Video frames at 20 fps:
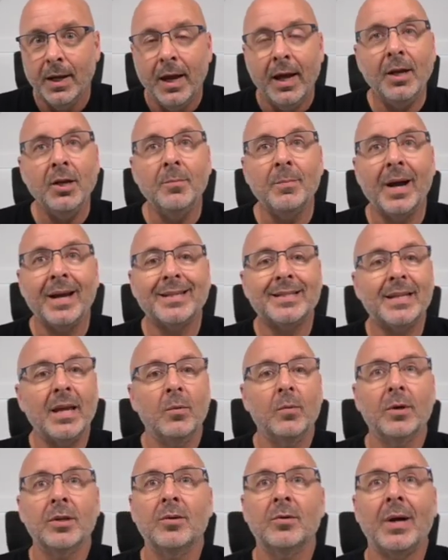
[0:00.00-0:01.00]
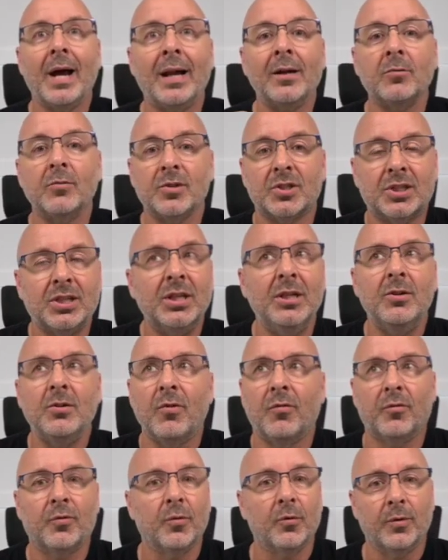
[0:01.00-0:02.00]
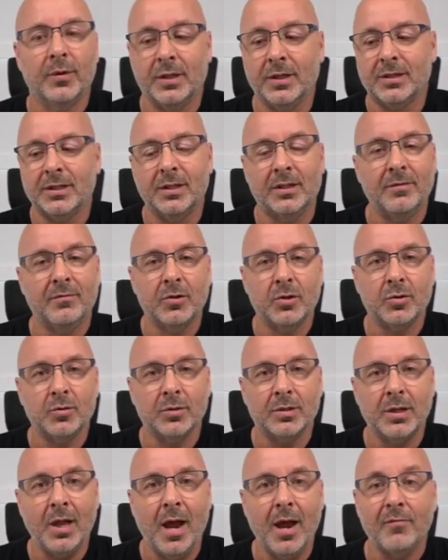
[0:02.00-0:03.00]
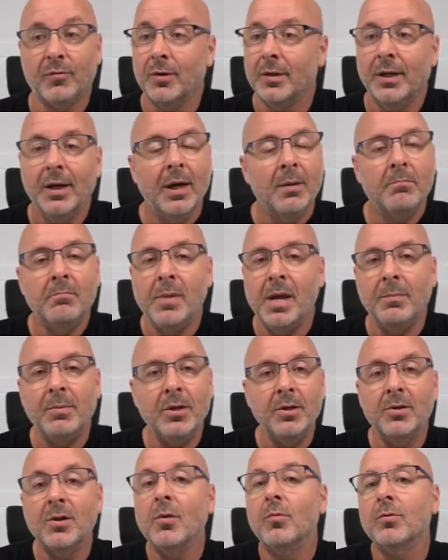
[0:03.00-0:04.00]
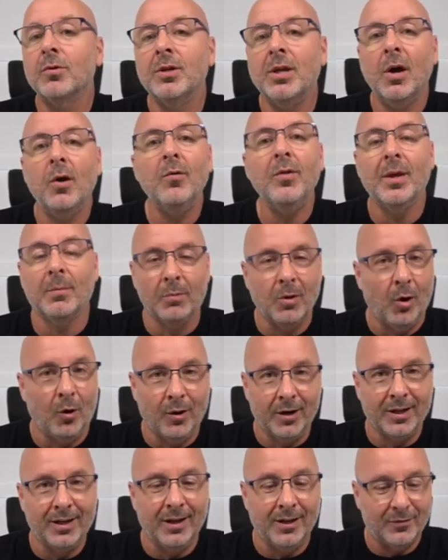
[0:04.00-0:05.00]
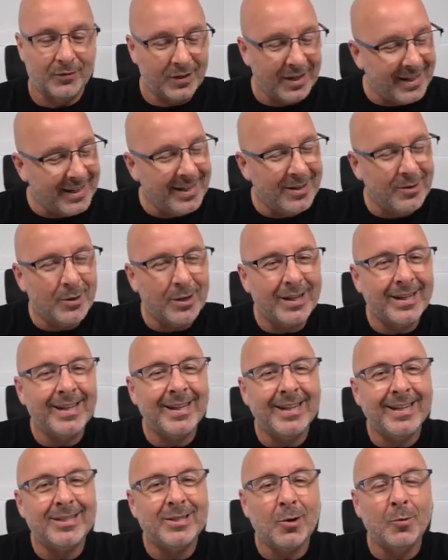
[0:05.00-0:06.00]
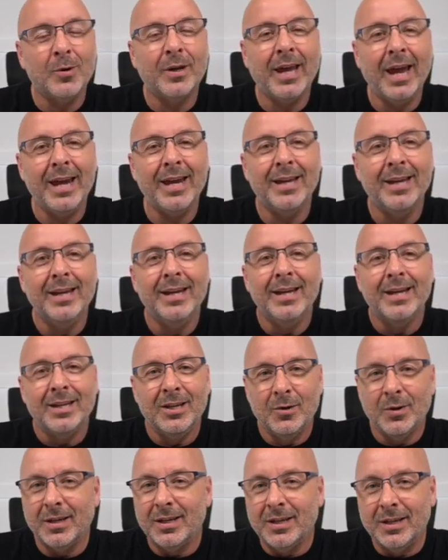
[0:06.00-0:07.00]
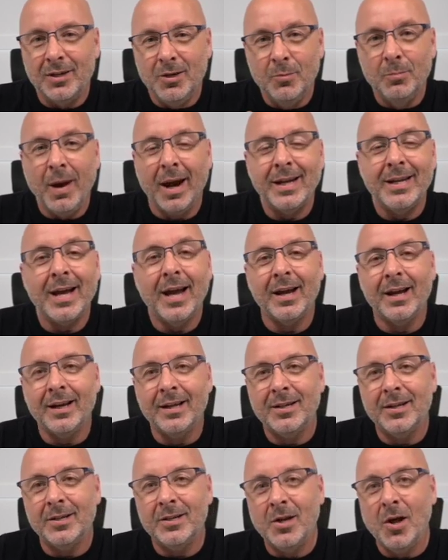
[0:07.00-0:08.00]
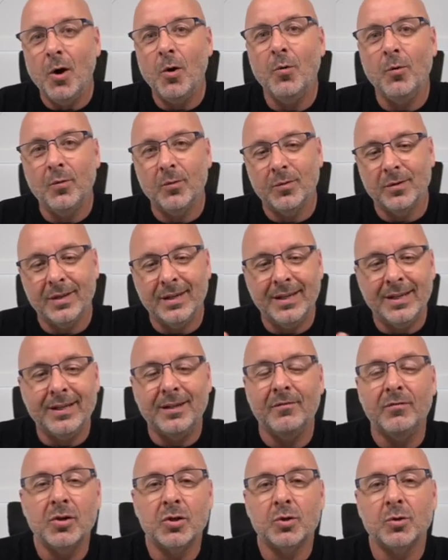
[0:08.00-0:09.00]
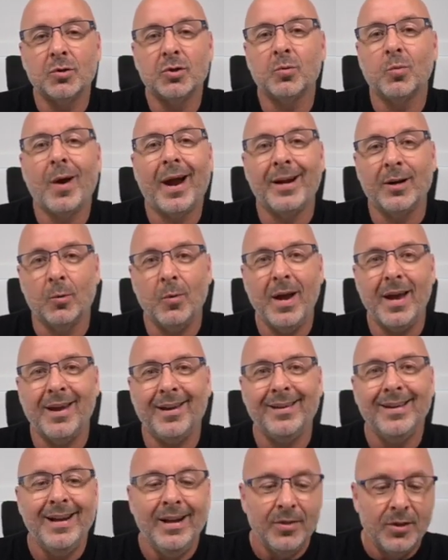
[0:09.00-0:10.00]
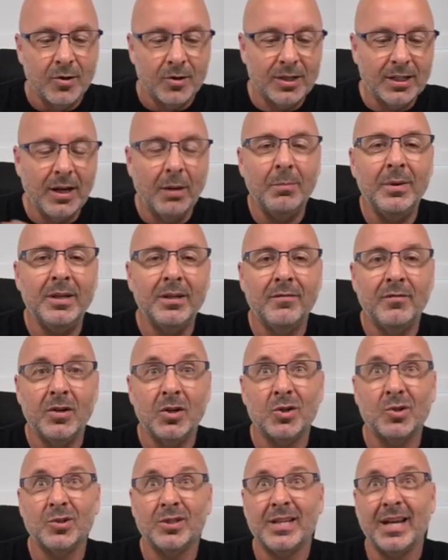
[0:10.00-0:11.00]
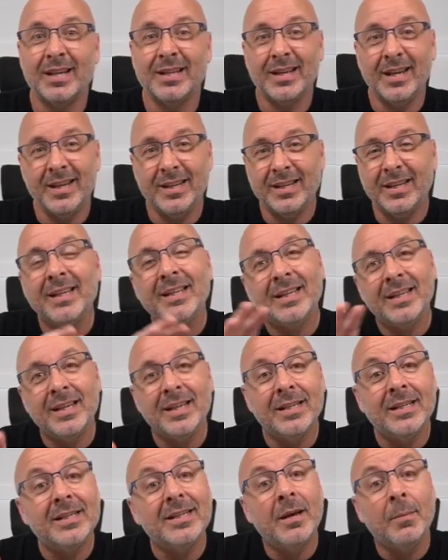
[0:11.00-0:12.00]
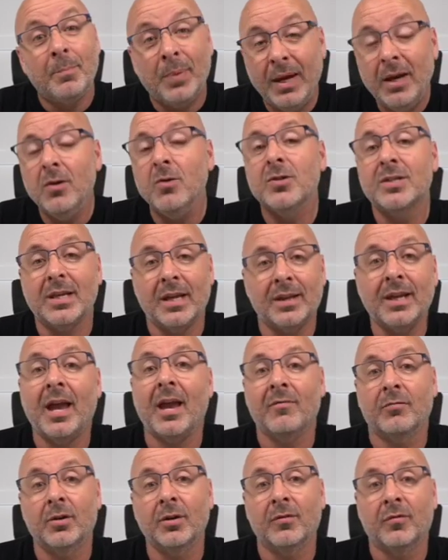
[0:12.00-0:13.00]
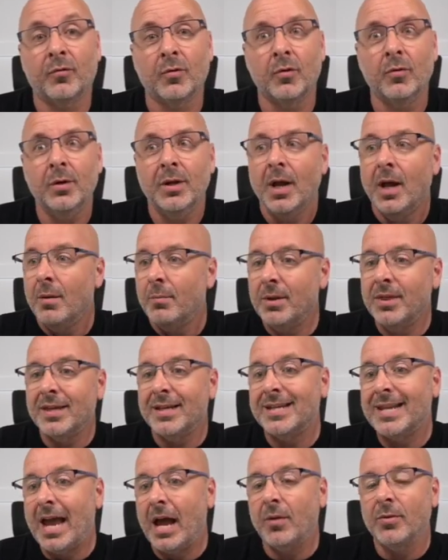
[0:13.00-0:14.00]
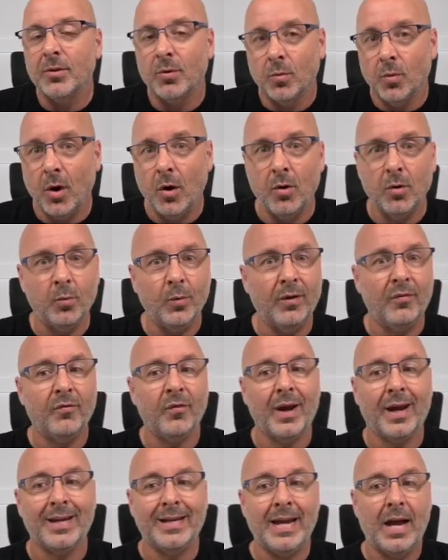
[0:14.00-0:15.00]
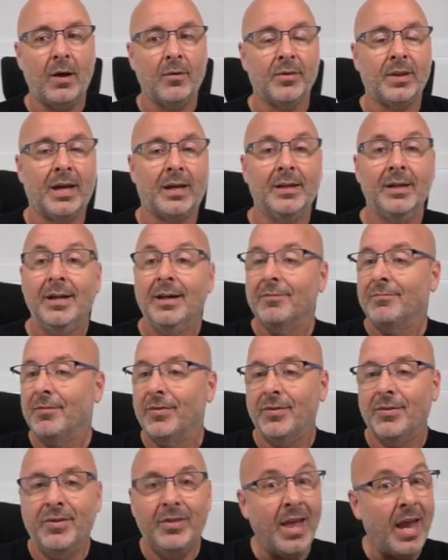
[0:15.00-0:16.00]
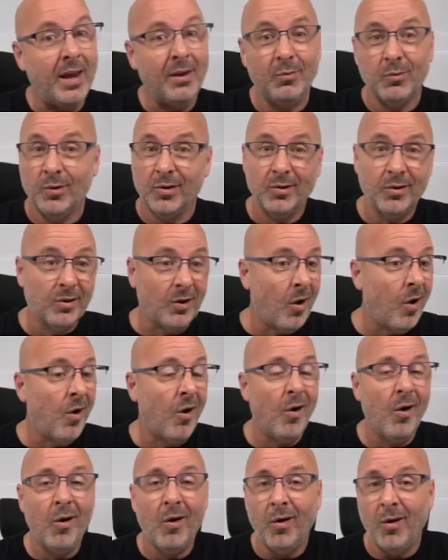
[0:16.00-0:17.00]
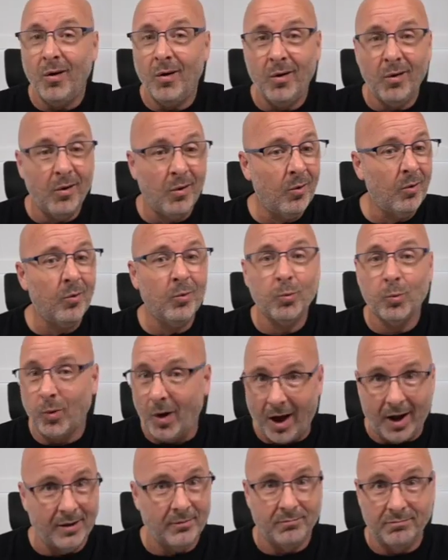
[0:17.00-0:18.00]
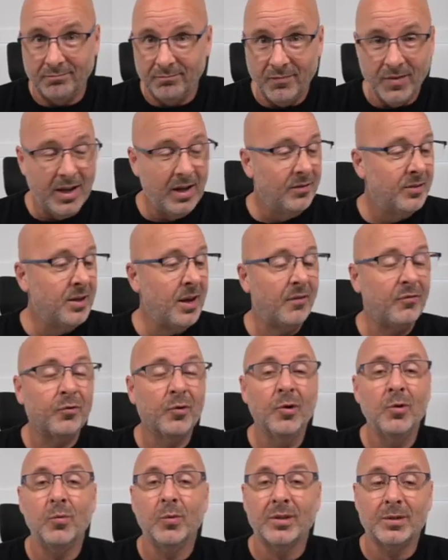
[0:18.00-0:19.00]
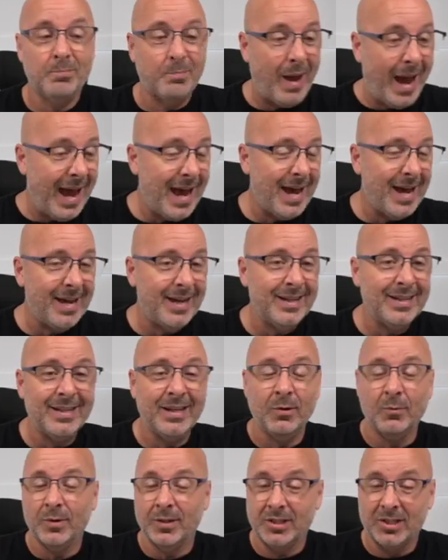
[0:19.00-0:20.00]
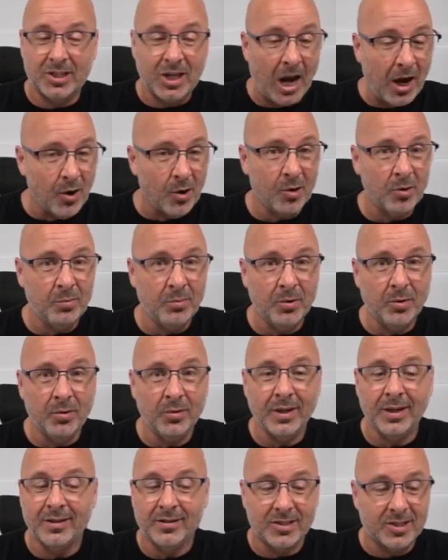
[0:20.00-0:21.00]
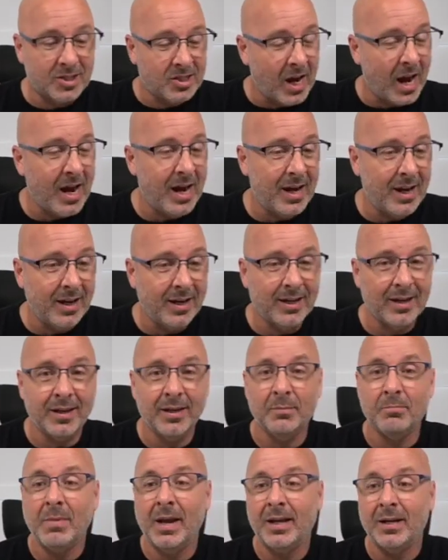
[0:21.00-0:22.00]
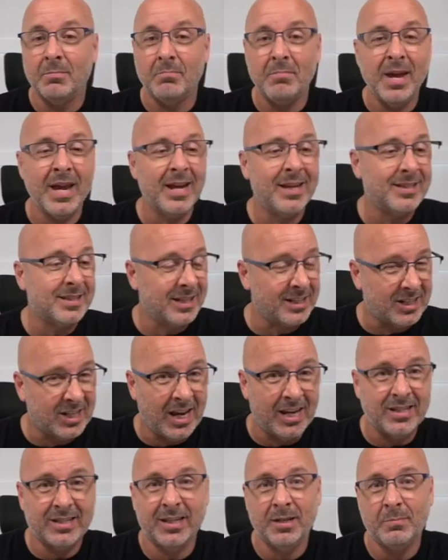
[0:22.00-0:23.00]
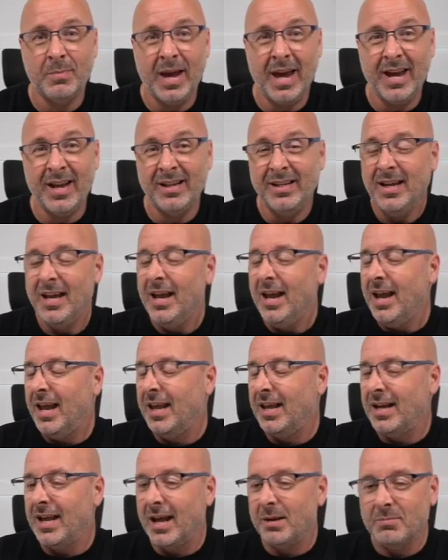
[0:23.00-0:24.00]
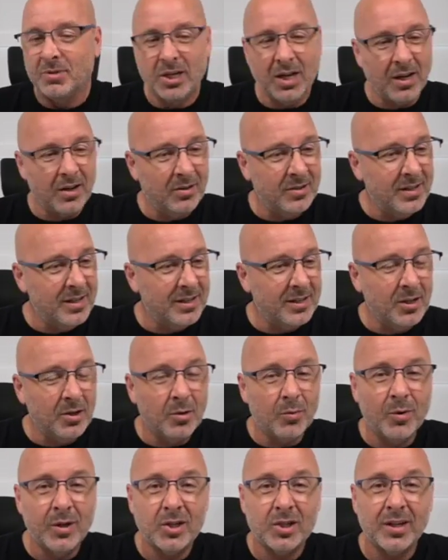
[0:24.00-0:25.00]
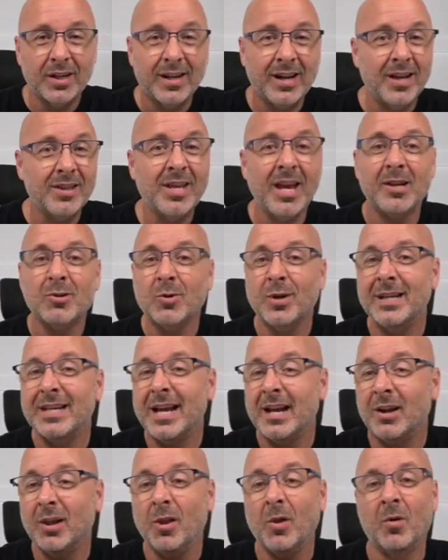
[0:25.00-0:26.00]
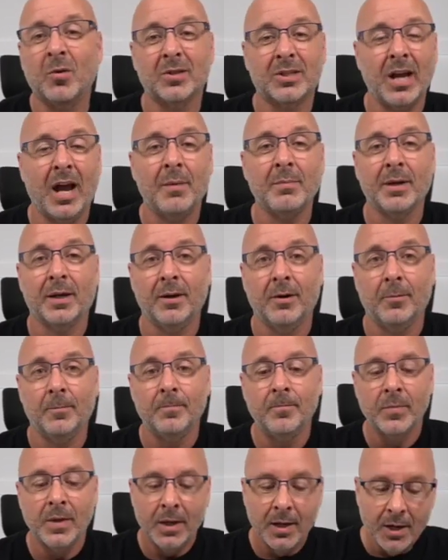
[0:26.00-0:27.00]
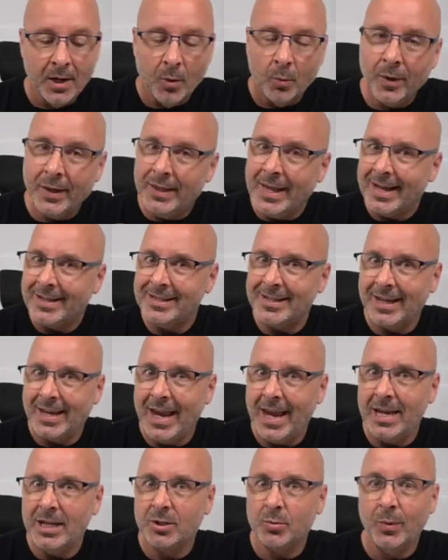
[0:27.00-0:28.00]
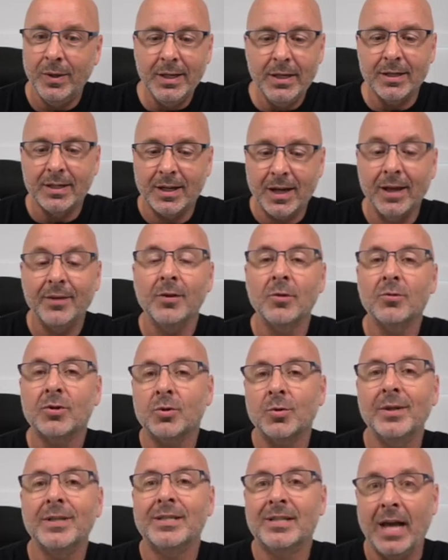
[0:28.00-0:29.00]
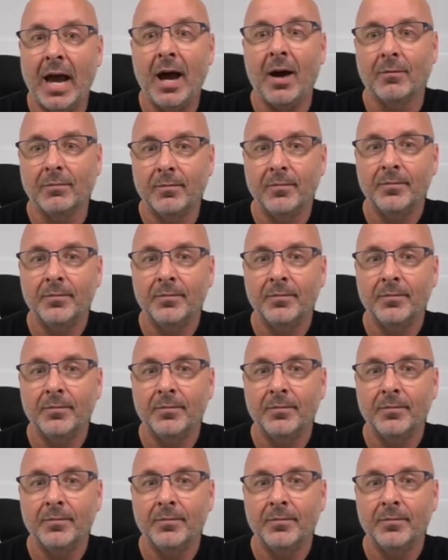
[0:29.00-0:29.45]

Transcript: And you might say, well, you know, I don't see no fruit in this individual's life. Well, maybe you don't know them long enough. You know, it's okay. You know, you might not know individuals right away. There's some individuals that it appears that they have good fruit, but then down the road we find out that they were all rotten. That fruit was bad, it was terrible, it stank, it made a mess, it tasted bad, and I'm telling you, you know, we should have cut that tree down a long time ago. When that's the case, we need to cut those trees down.